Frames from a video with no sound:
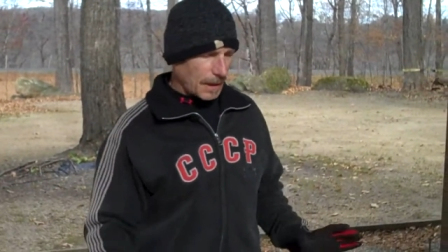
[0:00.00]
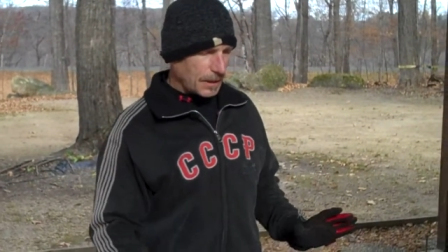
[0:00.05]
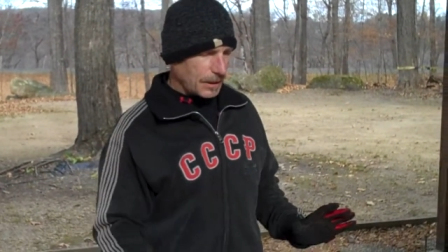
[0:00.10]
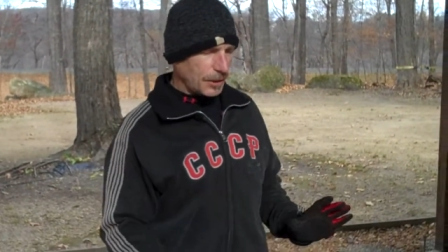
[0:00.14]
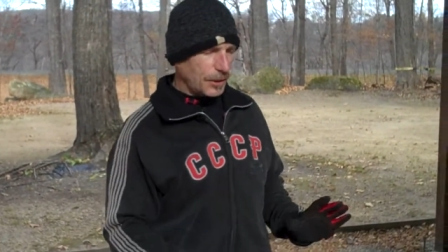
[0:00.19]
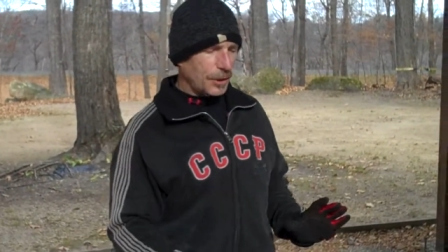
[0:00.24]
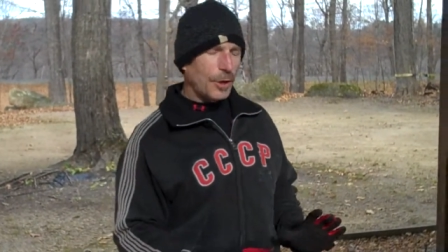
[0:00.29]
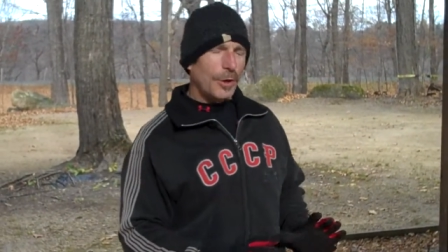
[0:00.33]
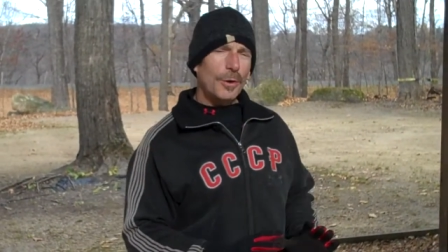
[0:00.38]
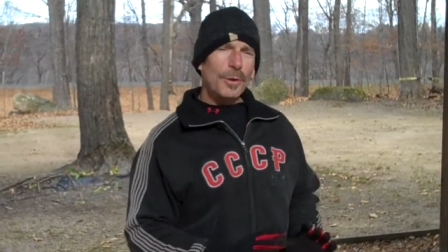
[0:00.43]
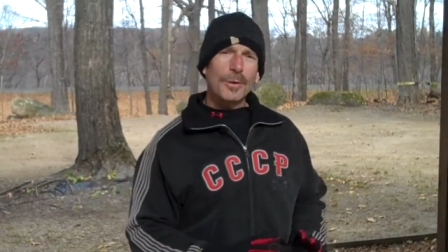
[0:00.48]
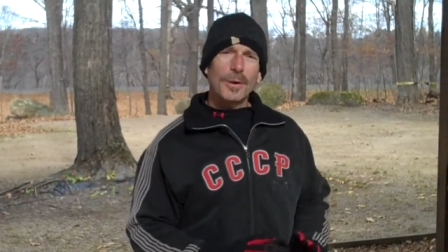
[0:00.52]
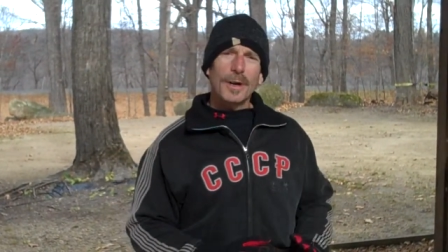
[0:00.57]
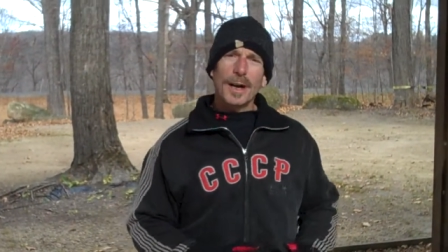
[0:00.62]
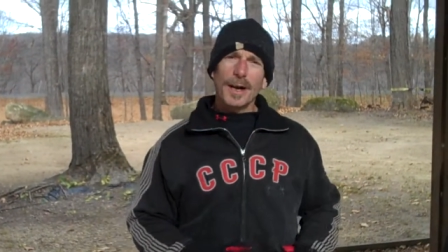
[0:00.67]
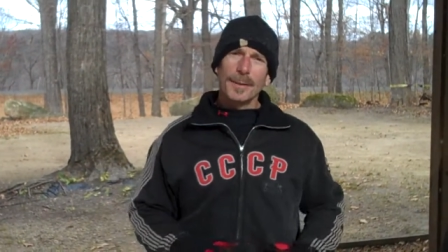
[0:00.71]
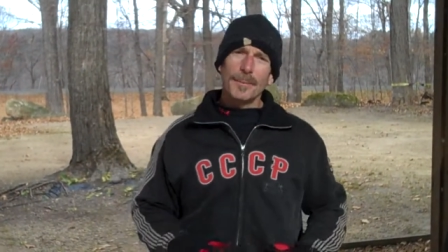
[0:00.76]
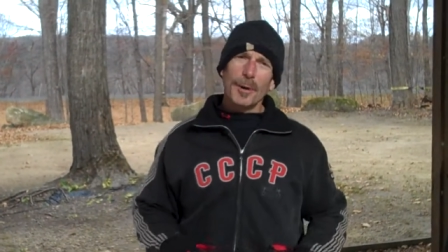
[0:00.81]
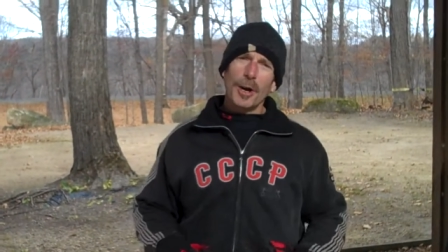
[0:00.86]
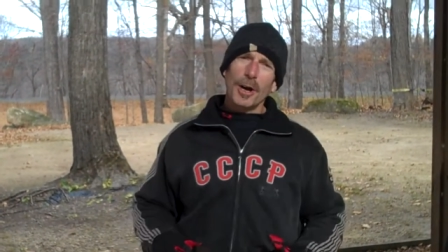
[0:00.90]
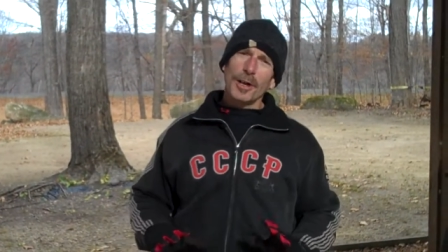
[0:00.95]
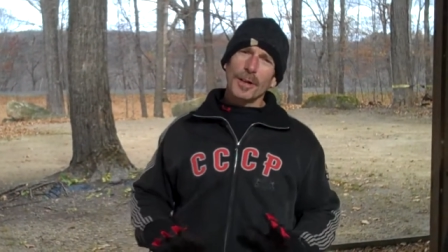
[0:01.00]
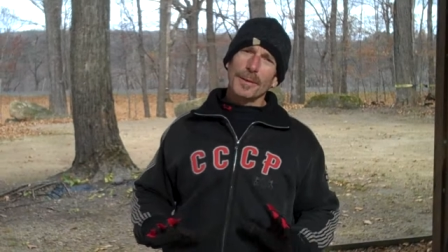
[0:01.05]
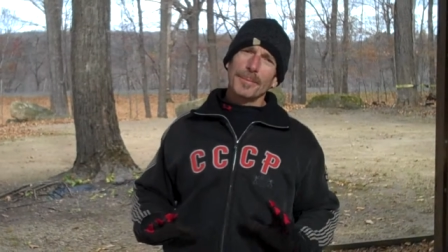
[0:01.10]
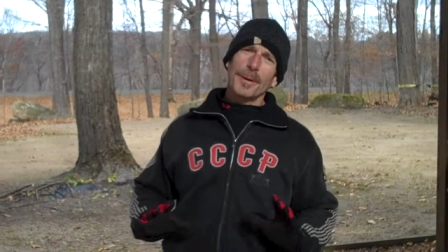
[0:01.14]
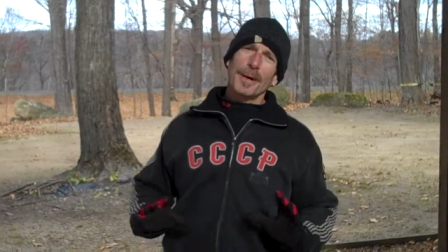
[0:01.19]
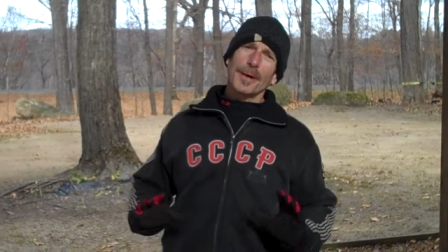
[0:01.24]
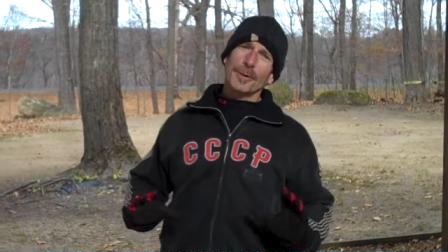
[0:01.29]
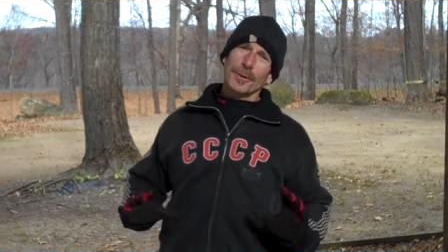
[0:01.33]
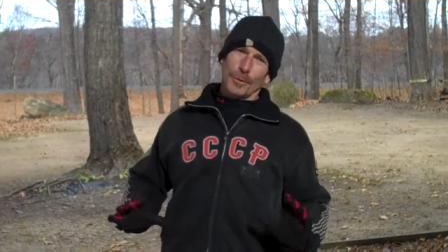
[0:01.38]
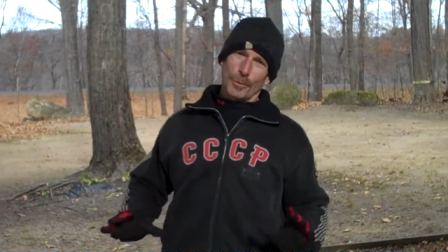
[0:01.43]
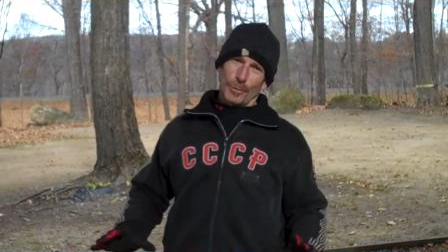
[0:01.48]
You know, I'm all
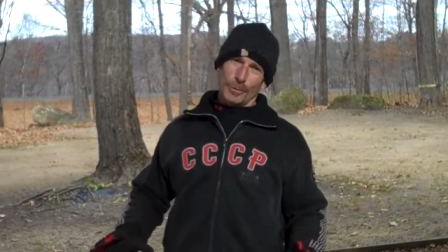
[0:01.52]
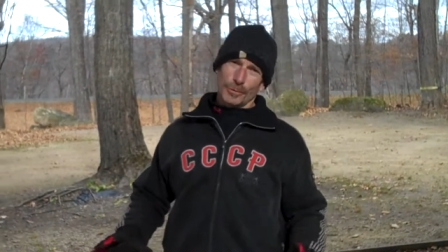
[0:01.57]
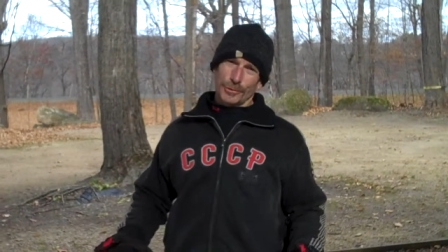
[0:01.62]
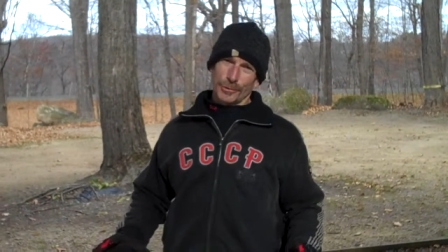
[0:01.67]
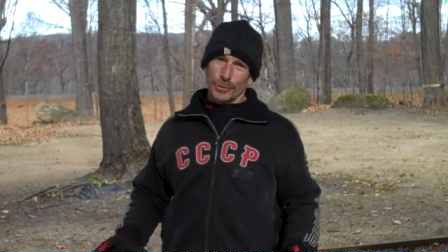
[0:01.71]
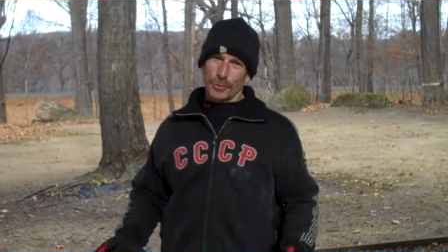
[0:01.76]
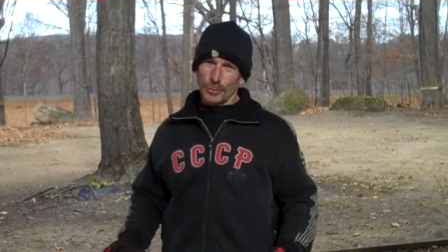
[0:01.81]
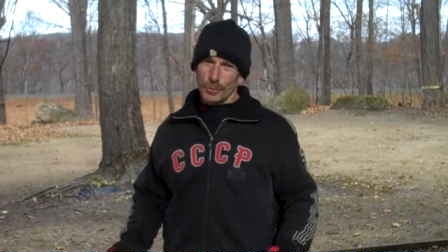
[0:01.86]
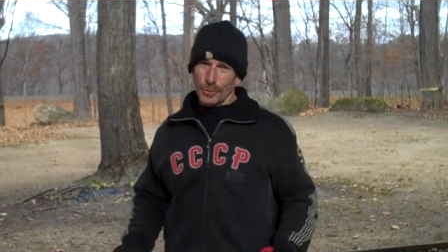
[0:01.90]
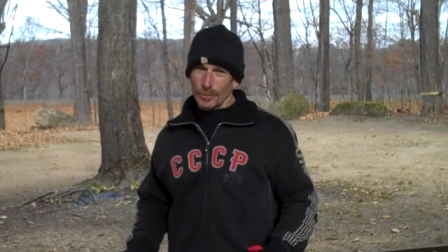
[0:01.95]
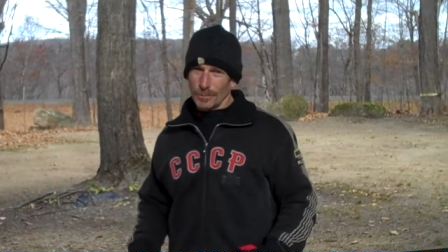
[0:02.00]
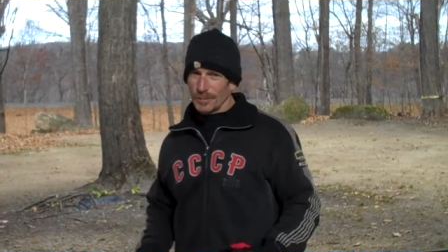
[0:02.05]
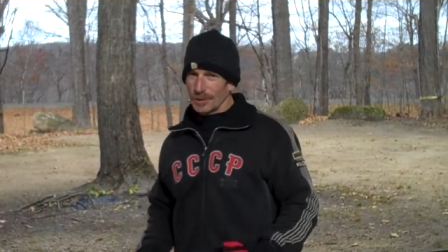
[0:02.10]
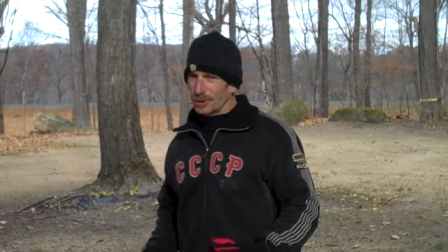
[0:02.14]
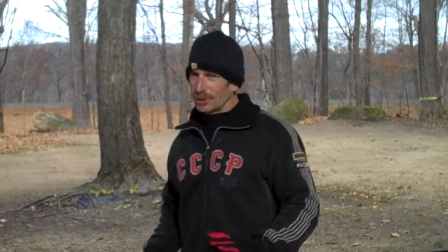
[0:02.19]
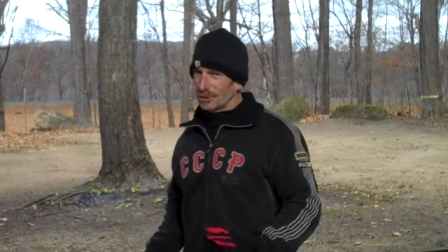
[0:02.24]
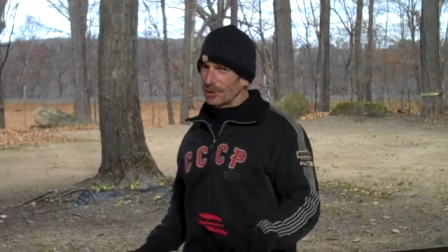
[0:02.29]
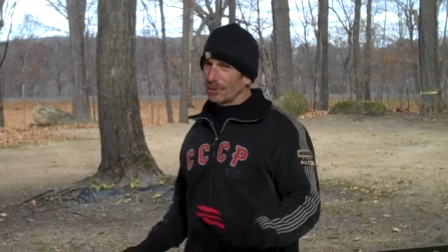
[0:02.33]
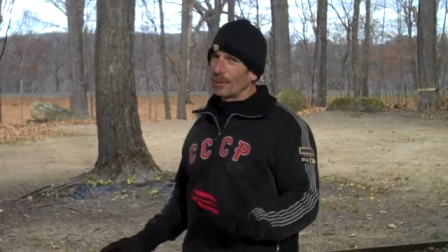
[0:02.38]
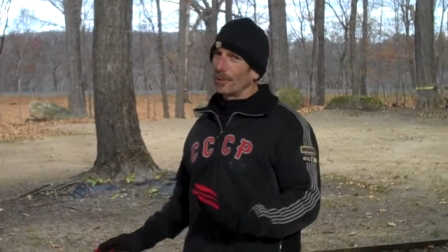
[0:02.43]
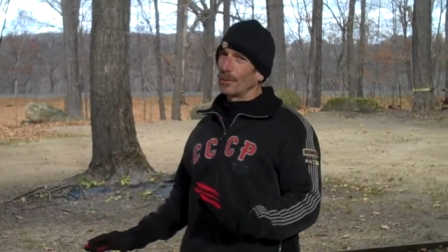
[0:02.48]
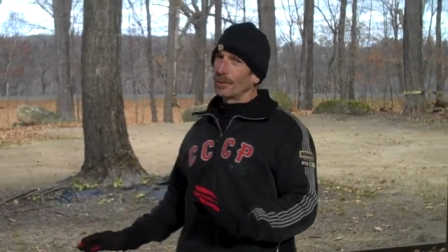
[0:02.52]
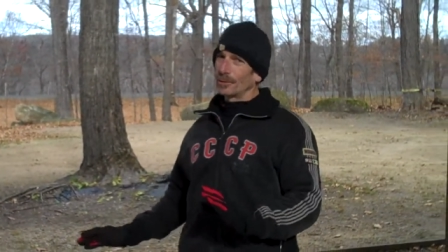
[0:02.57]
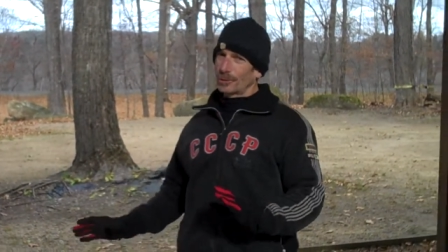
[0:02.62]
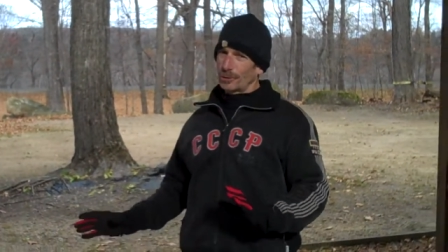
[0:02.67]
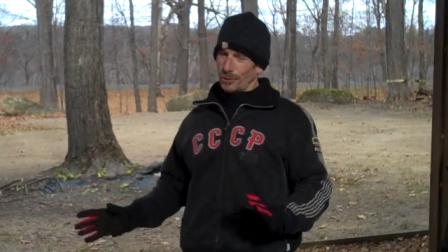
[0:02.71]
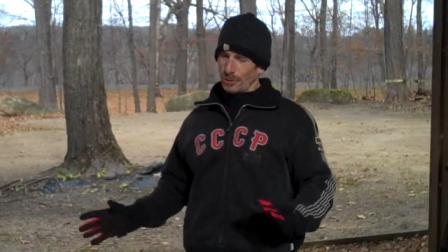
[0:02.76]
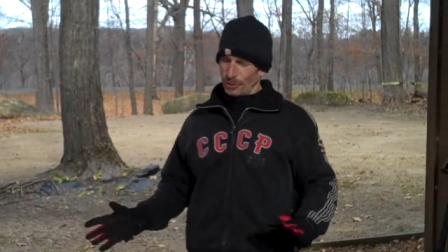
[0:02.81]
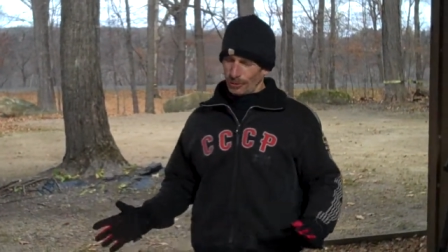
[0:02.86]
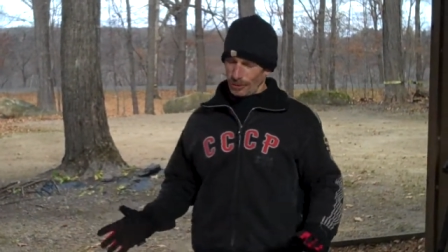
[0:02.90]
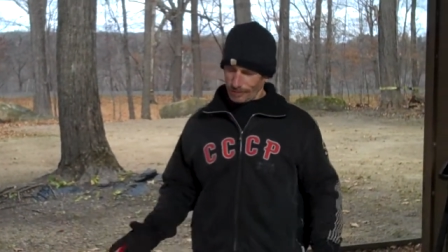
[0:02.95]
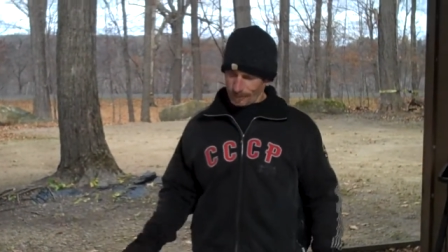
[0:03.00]
about old school, Mr. Old
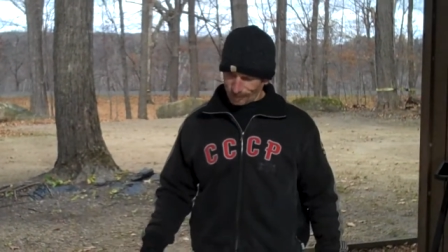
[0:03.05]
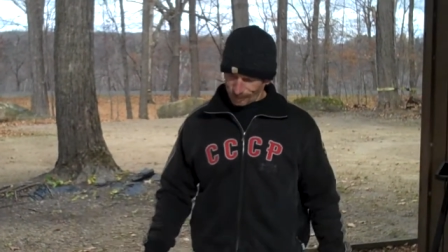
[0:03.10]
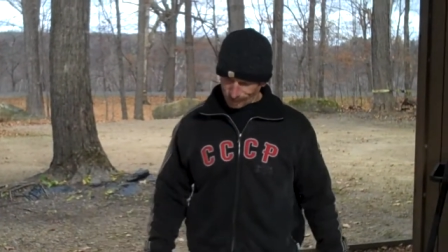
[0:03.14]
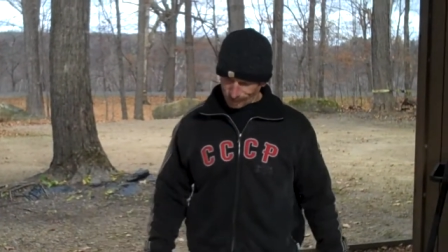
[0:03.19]
School.